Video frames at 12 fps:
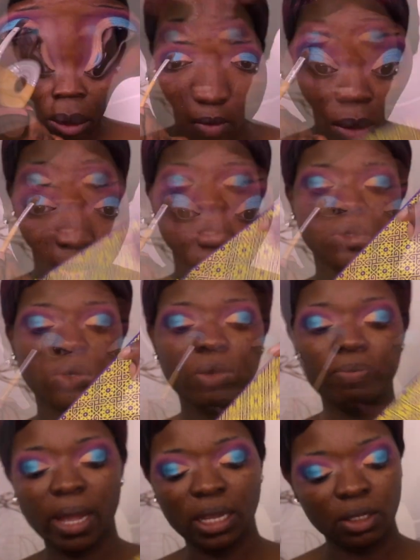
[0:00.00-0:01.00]
right,
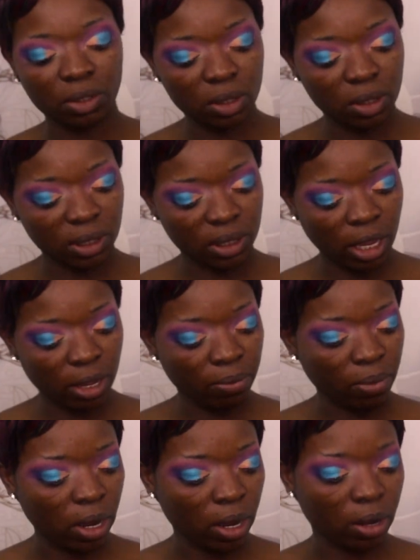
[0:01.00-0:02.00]
going back into the
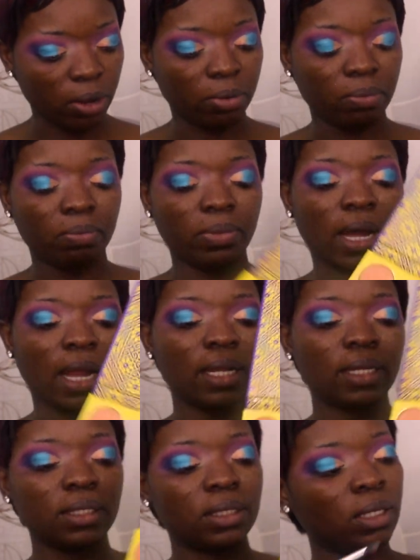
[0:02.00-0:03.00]
same
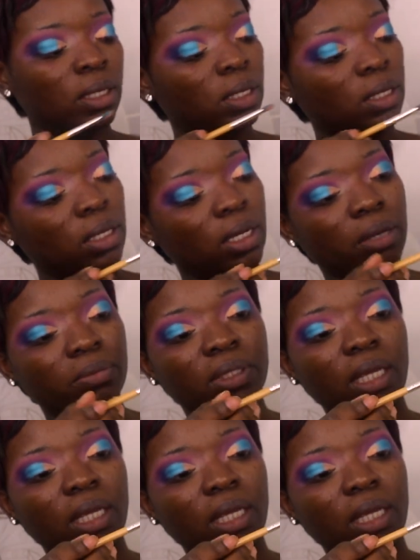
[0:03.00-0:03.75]
palette. I'm